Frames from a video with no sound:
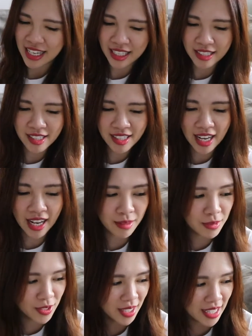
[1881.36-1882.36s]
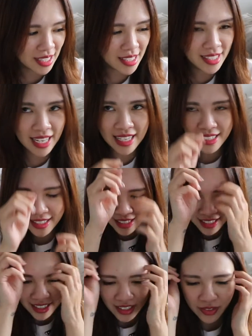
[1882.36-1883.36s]
it's time to taste test
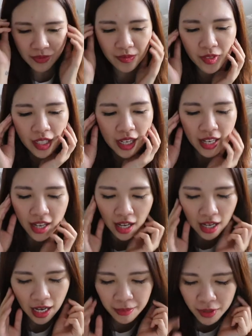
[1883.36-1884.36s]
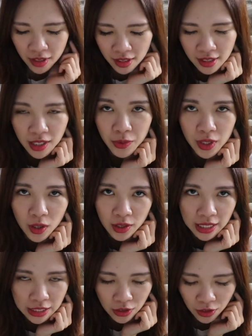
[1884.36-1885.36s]
it. I'm gonna start with the
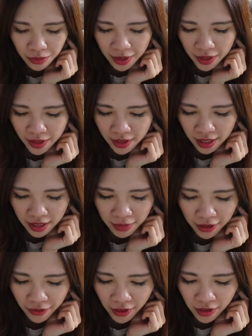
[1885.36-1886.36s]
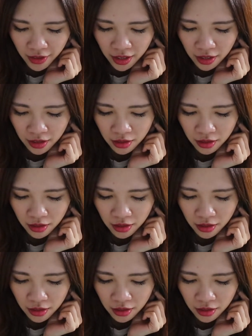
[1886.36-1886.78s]
Odango because that's my favorite.